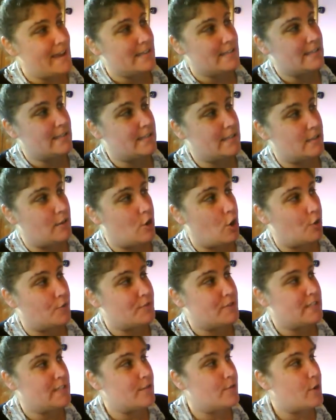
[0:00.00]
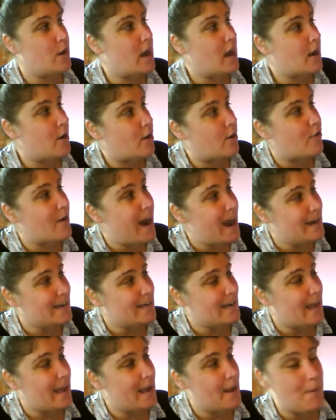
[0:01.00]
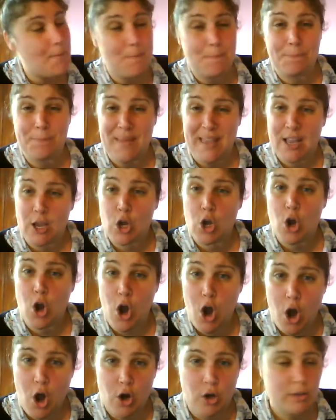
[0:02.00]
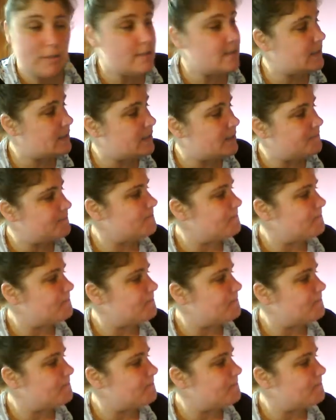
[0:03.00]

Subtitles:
So number 1, they want to climb the